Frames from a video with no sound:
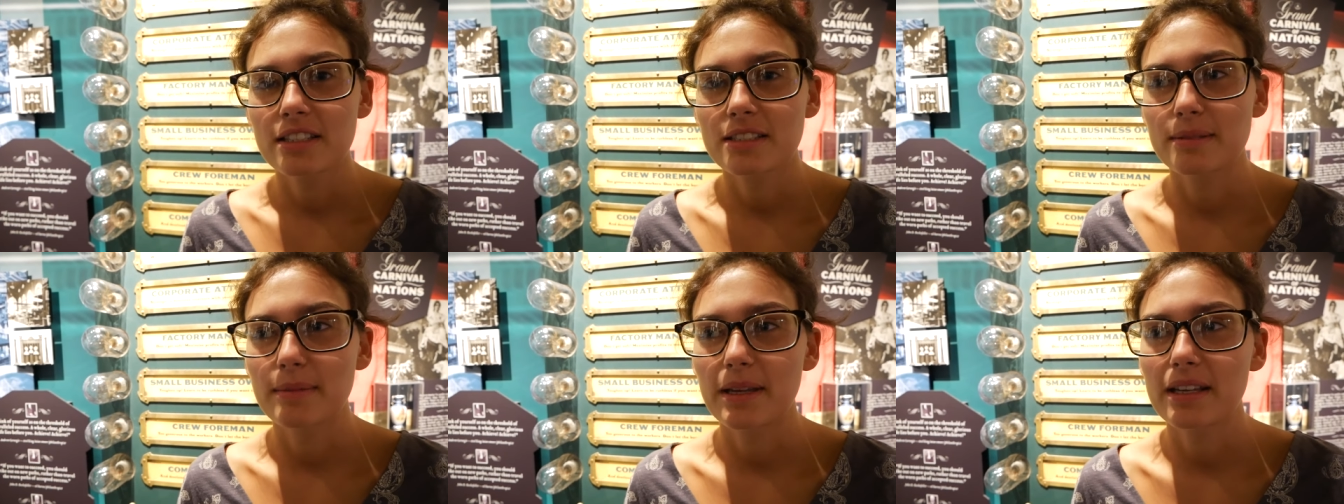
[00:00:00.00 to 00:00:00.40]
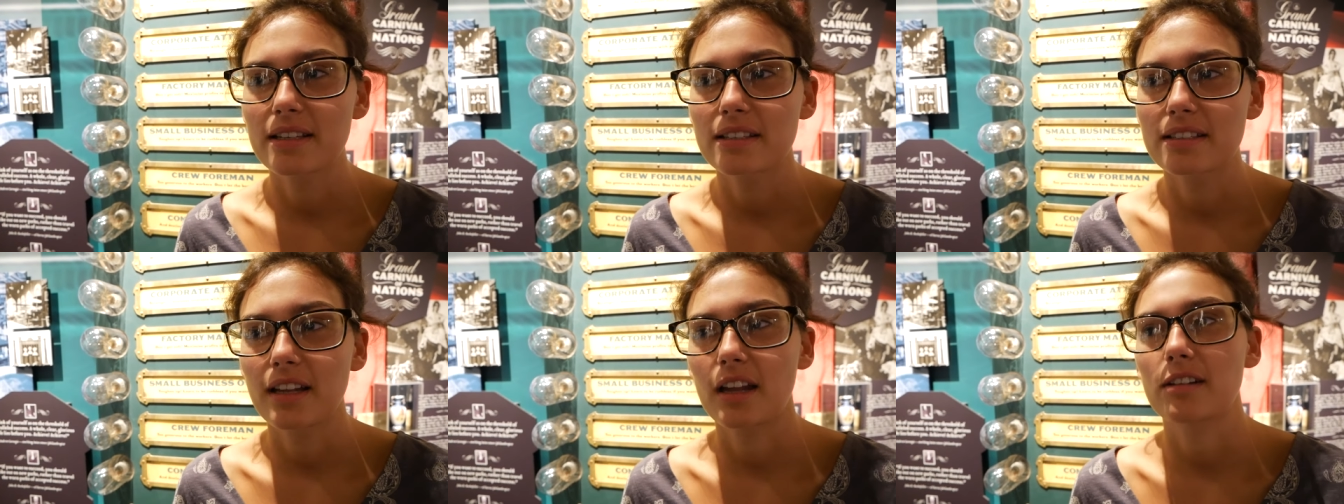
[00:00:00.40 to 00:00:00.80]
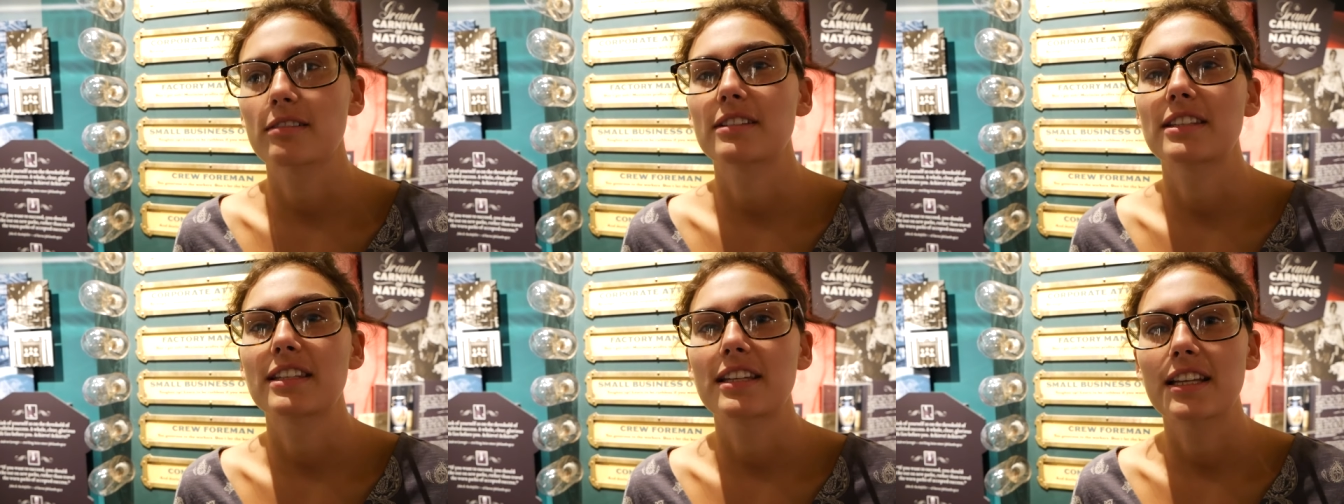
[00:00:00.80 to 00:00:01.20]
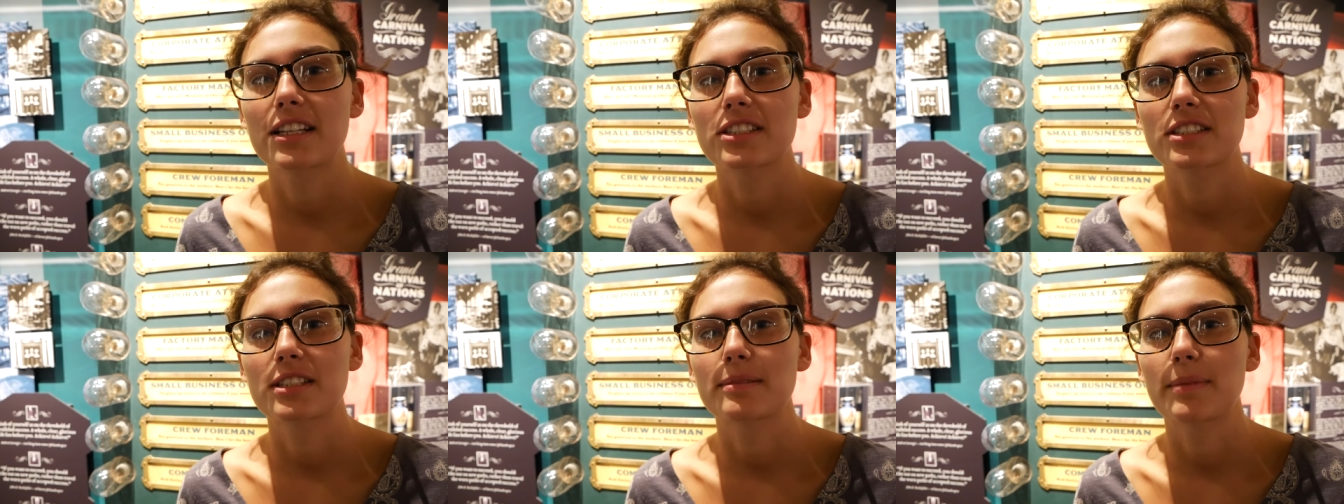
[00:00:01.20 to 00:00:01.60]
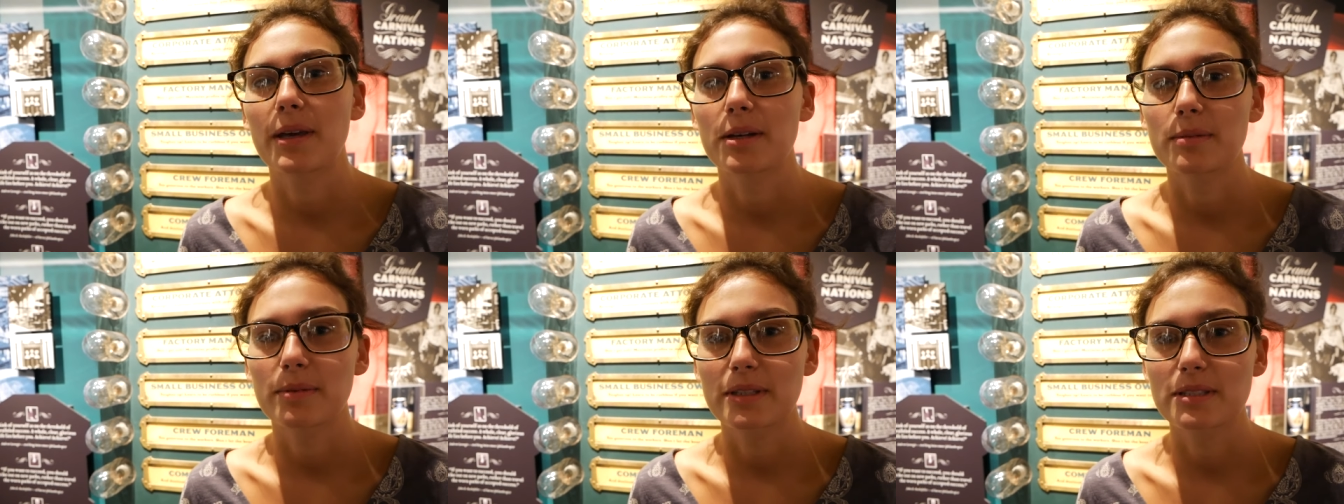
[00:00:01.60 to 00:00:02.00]
to make not only the nation a
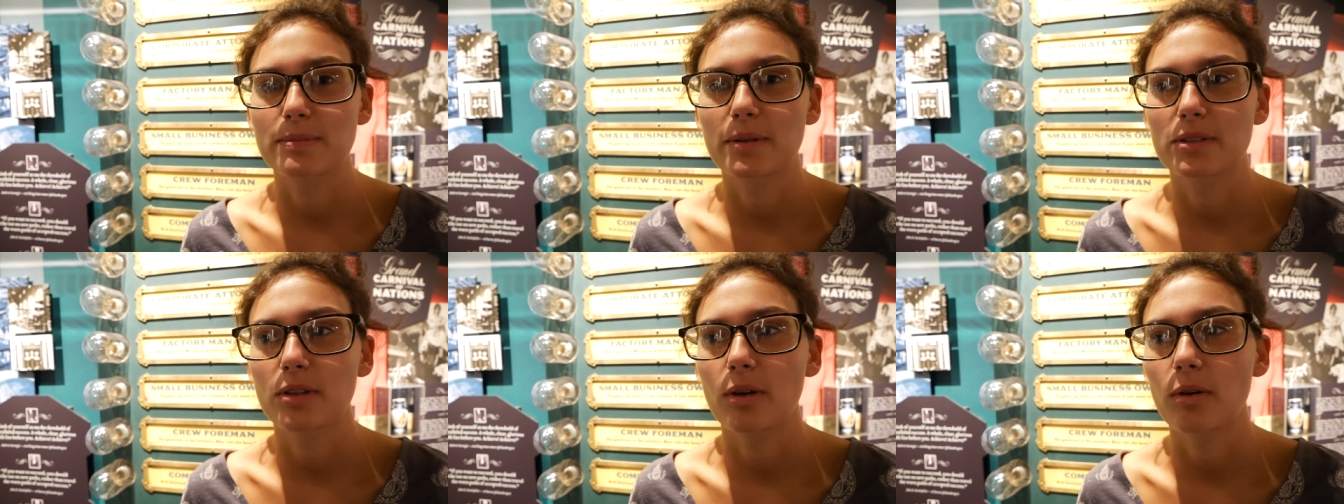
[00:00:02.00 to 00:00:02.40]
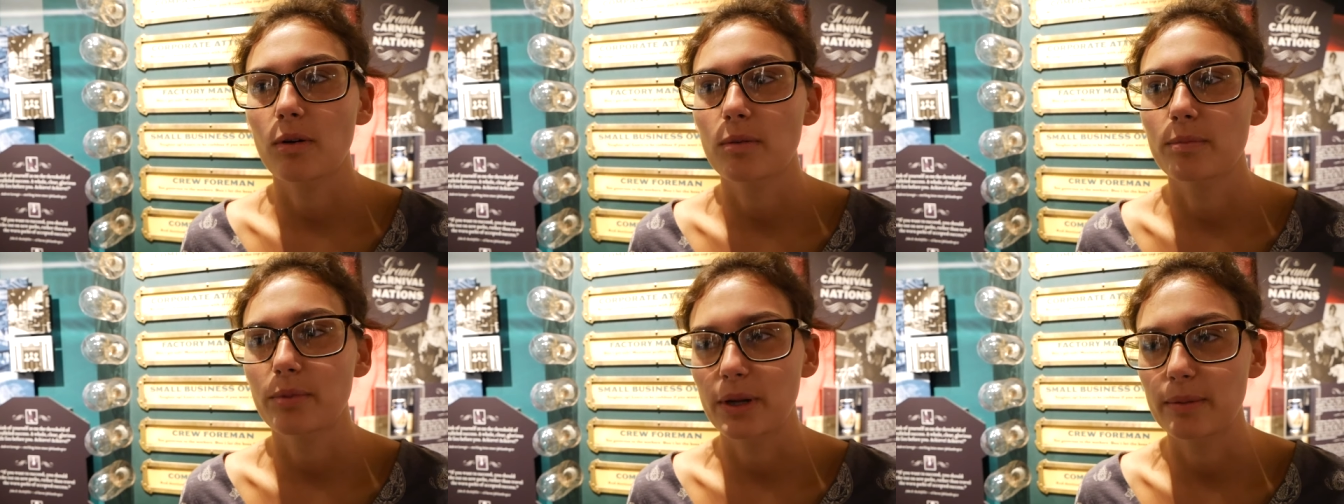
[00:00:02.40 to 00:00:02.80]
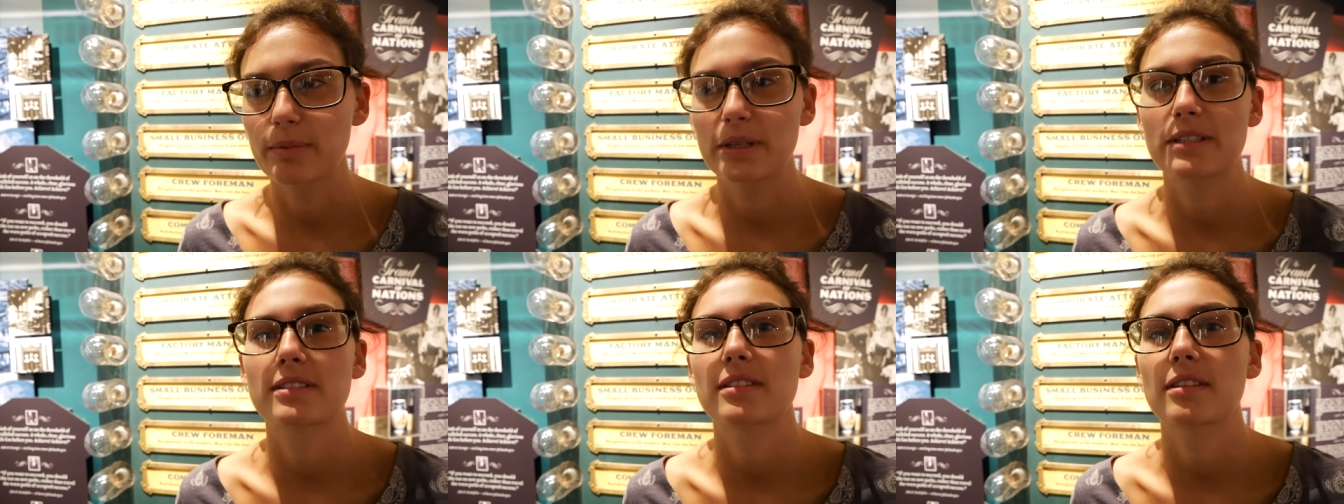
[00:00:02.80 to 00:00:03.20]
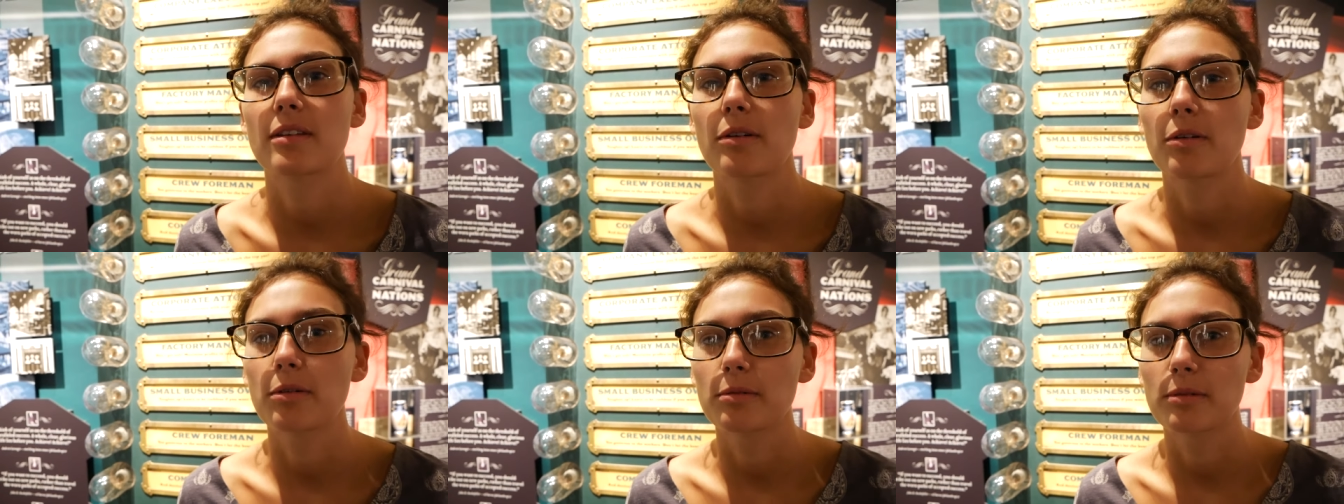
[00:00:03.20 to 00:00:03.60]
better place but whole, bring peace to the whole